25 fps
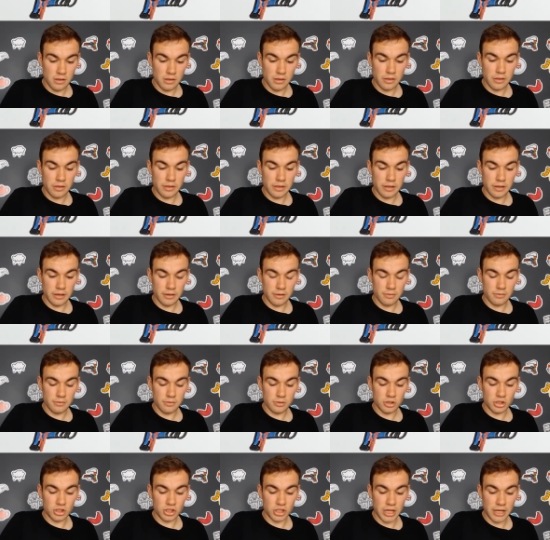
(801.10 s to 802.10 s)
the
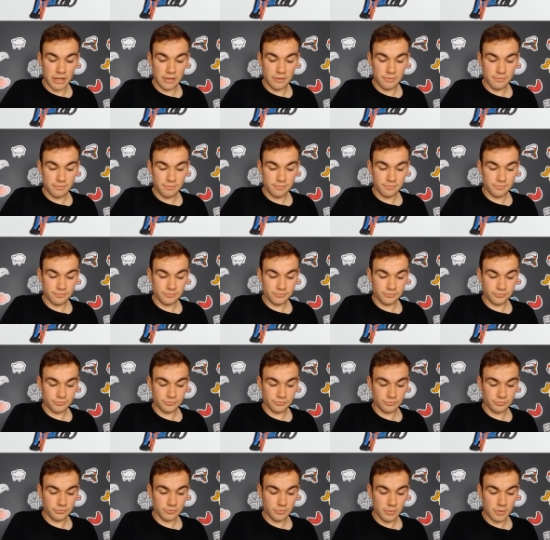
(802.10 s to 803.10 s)
shin
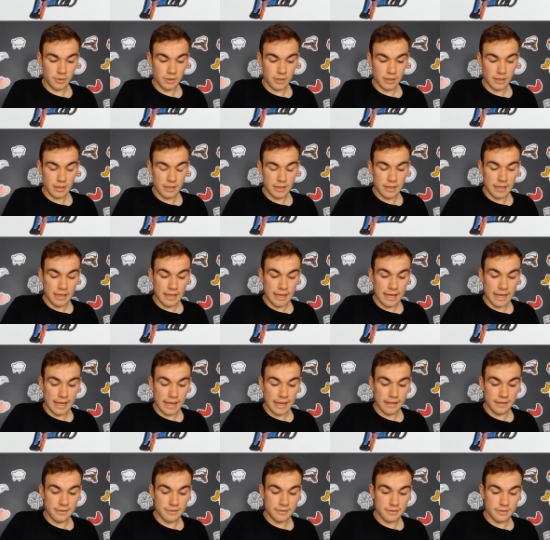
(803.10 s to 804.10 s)

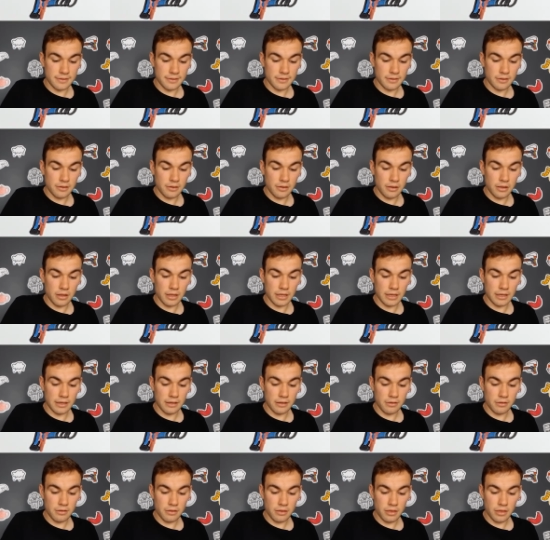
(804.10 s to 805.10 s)
and the
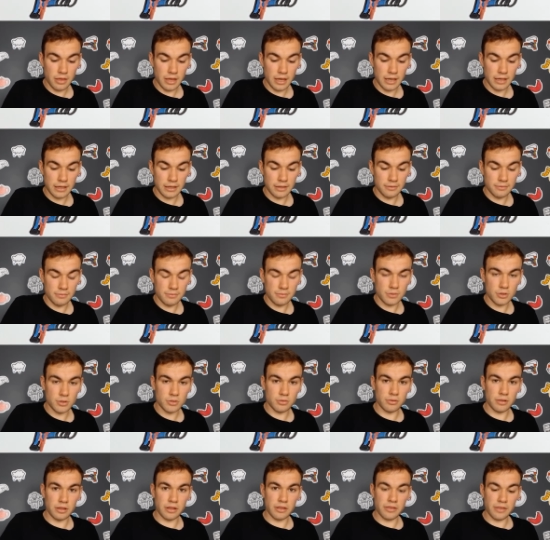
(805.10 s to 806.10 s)
thigh. So
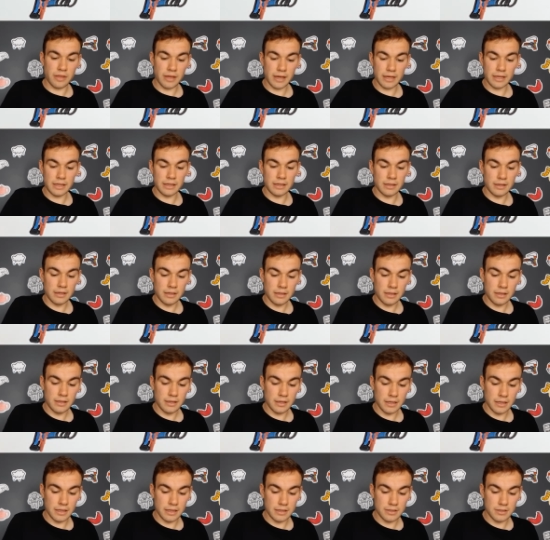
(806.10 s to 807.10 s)
the thigh
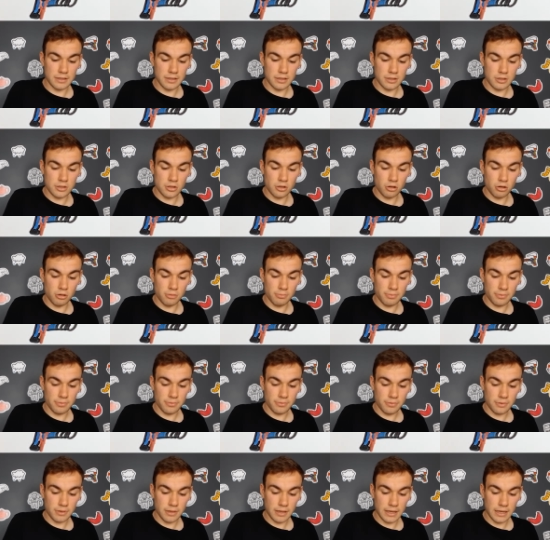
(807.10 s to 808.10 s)
is the top
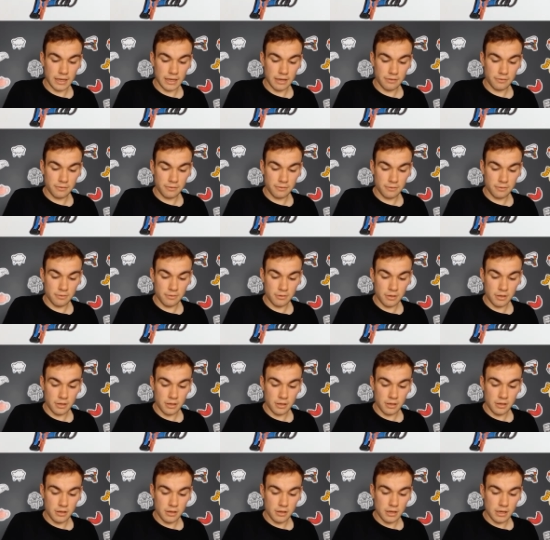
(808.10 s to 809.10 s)
half
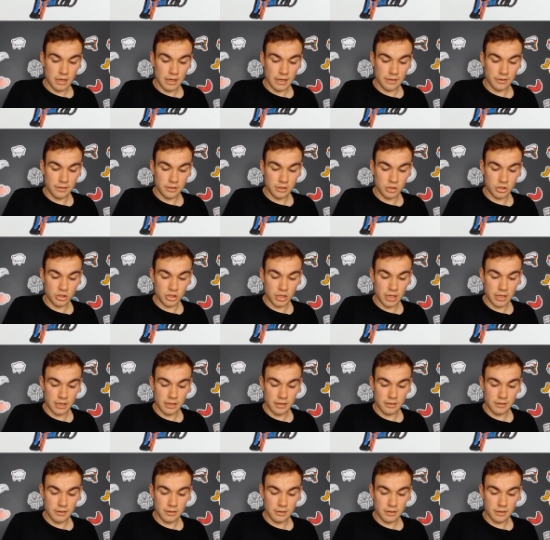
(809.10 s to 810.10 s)
and the
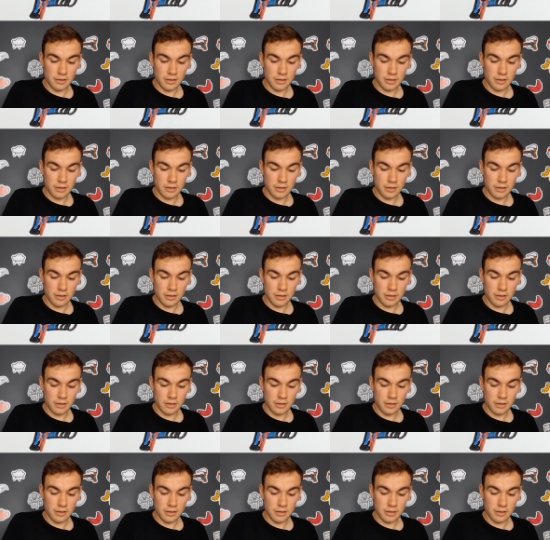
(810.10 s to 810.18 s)
shin